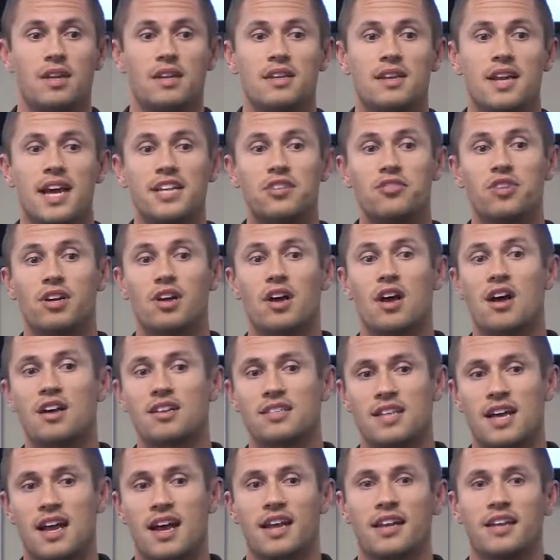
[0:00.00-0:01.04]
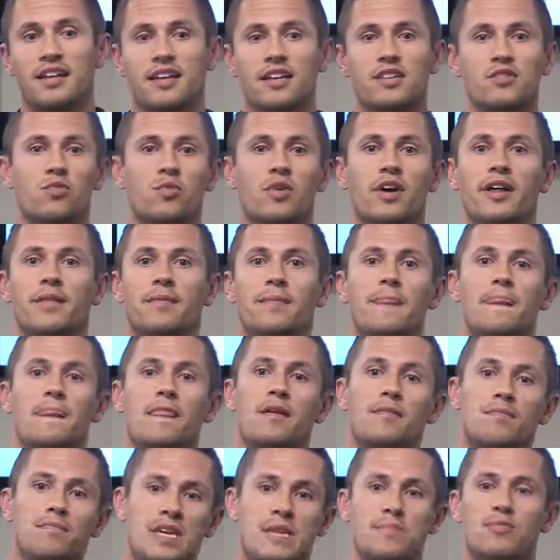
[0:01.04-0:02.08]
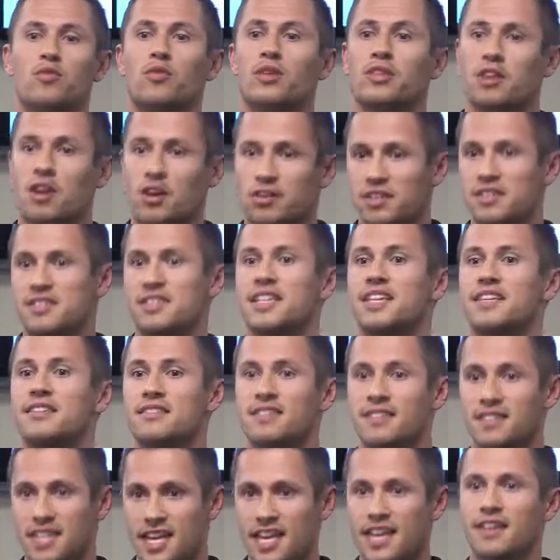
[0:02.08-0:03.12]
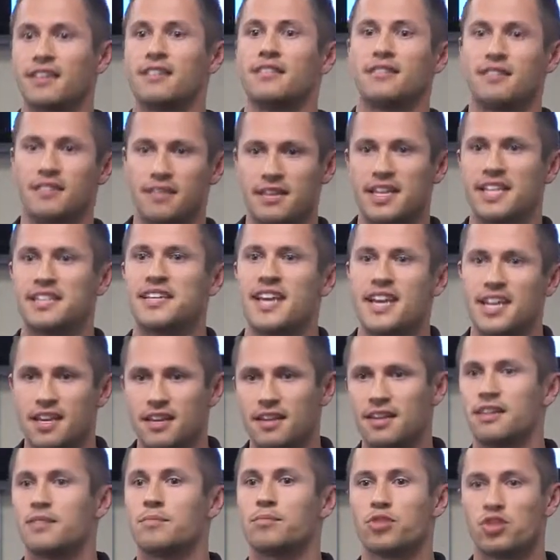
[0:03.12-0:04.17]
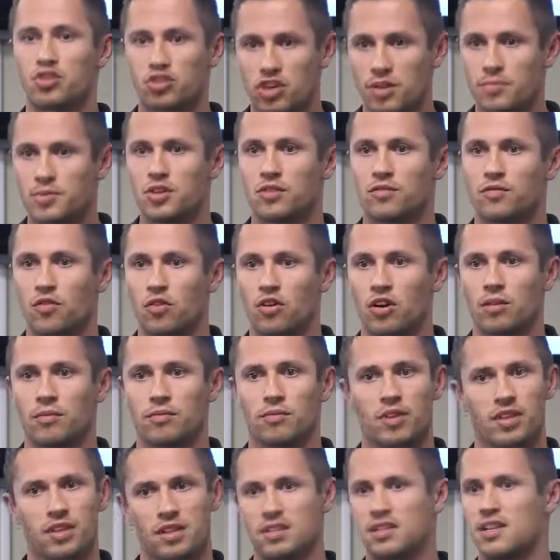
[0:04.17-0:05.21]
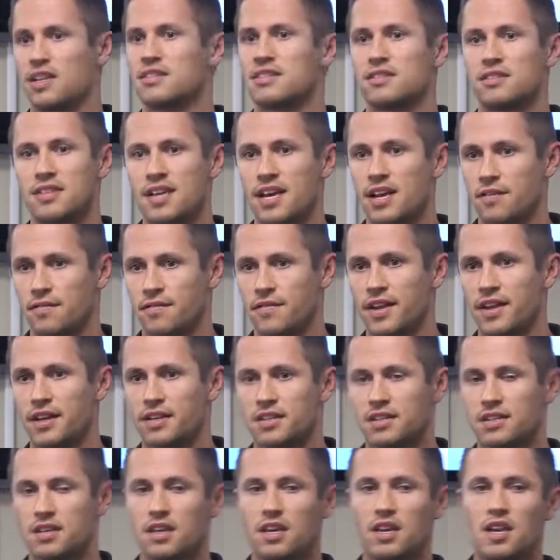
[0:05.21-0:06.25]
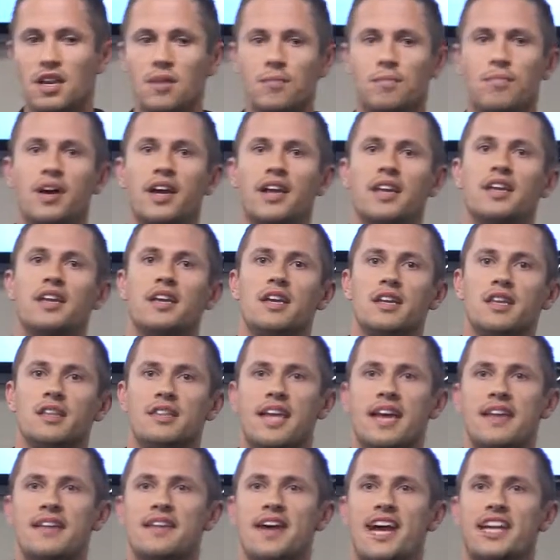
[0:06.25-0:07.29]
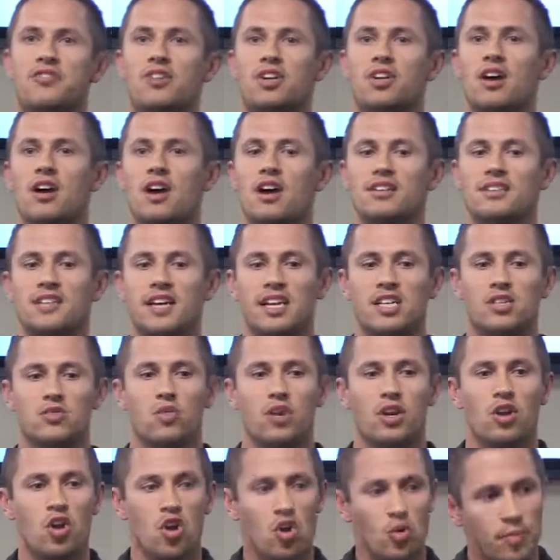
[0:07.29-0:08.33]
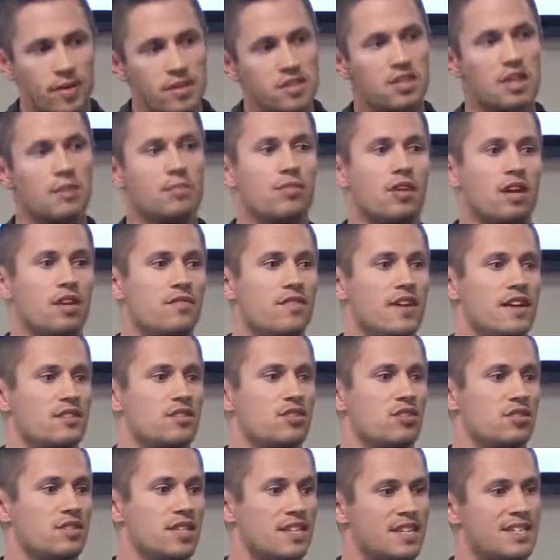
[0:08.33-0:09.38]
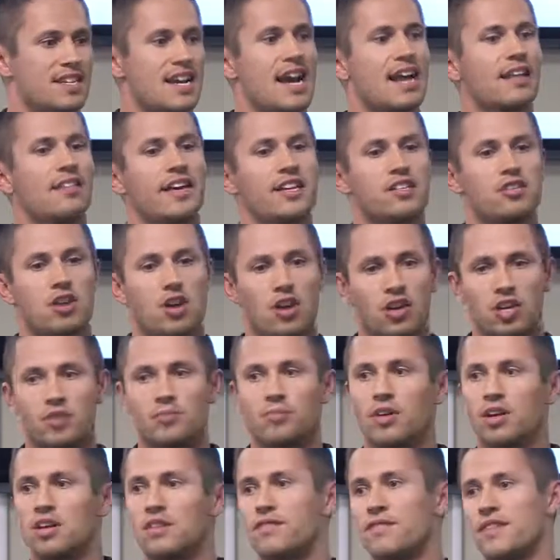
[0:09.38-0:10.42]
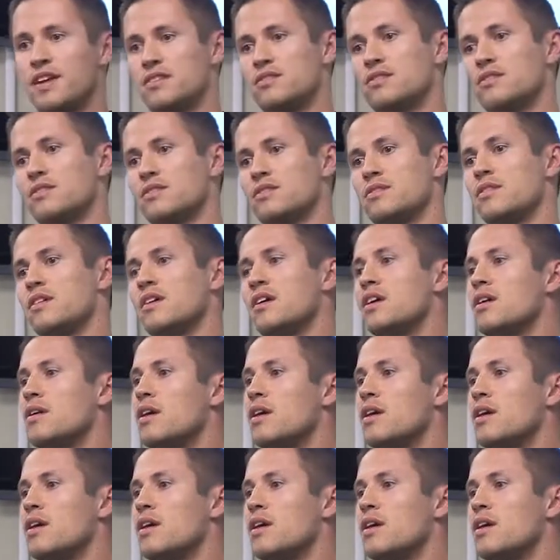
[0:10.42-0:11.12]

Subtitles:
Nitric oxide is what people with heart disease get, and they take it in prescription form with a dozen side effects. But that nitric oxide is what opens up blood vessels. It dilates all your blood vessels.